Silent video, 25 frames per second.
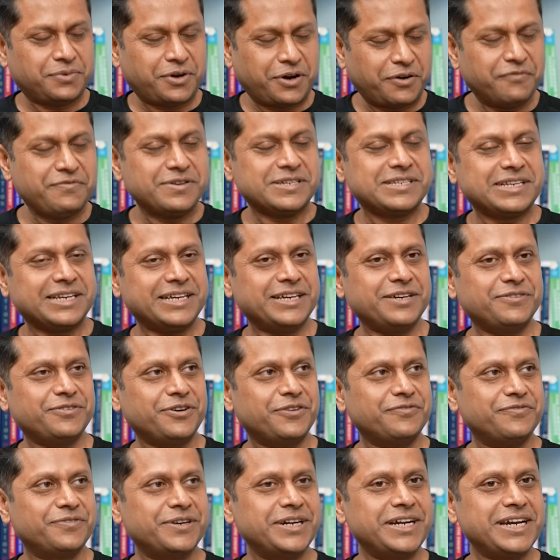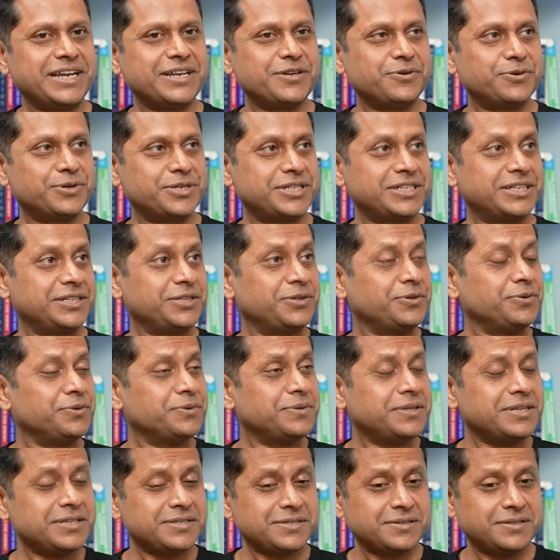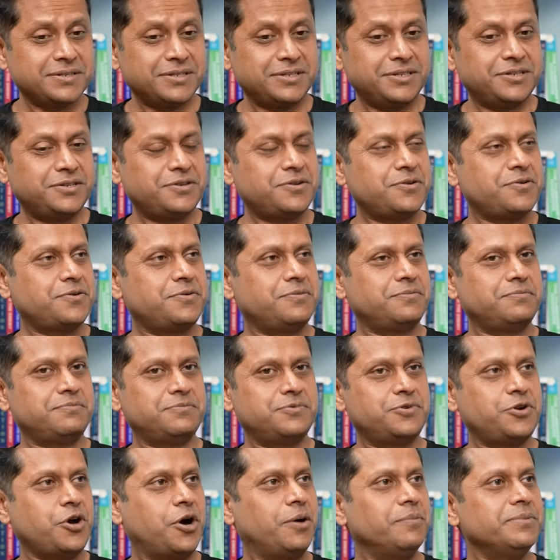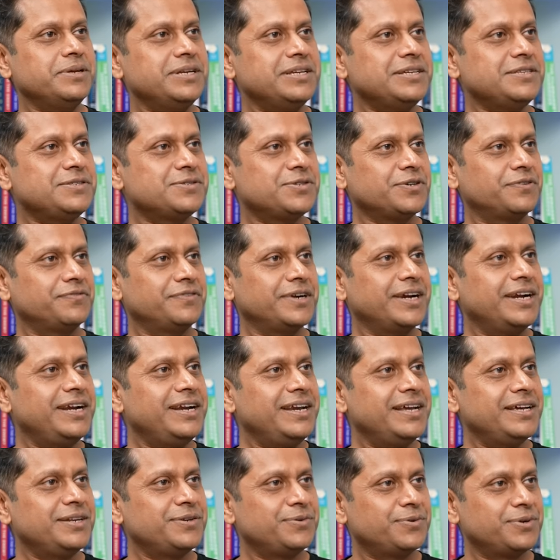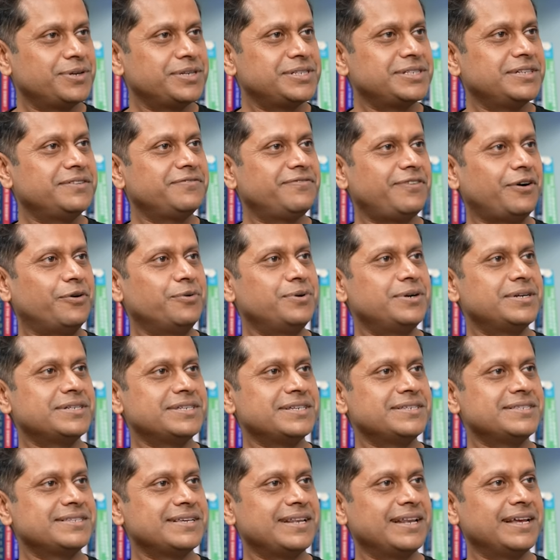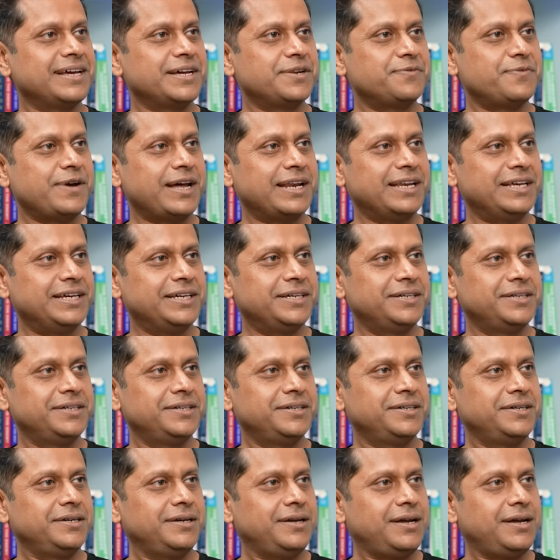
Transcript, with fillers: obviously of Indian origin, you know this dominance of Indian origin founders in Silicon Valley. Yeah.